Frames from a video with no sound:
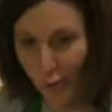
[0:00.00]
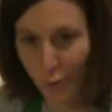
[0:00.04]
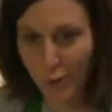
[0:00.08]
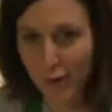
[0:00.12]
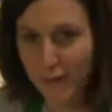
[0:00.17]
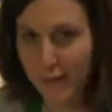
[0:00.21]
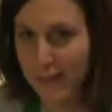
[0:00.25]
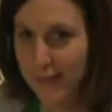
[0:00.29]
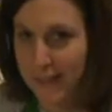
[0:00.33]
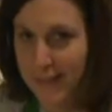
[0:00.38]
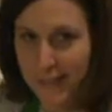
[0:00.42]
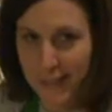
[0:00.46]

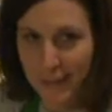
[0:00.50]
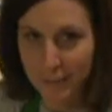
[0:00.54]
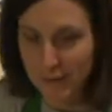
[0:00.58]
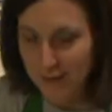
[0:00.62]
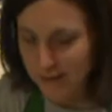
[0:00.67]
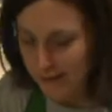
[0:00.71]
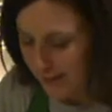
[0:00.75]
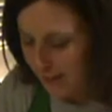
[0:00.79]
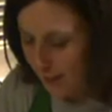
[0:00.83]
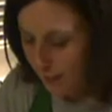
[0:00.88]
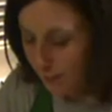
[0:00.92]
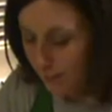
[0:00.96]
going in the same
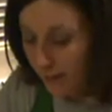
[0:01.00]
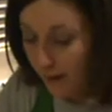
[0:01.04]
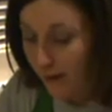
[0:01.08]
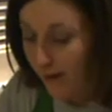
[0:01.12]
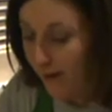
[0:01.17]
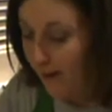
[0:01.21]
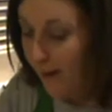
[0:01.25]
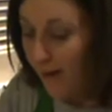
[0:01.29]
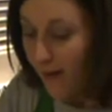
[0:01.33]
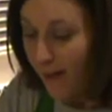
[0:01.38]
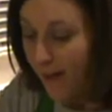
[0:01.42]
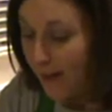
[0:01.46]
stinking
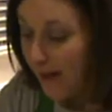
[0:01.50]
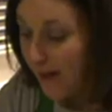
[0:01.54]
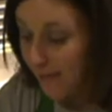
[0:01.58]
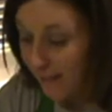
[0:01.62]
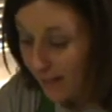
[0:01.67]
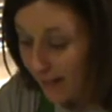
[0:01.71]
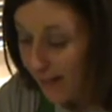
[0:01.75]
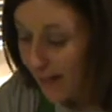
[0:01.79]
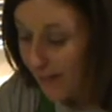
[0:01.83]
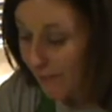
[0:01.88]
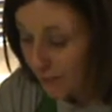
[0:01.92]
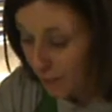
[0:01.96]
pot. And
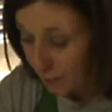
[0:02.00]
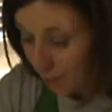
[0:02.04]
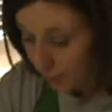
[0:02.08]
like I've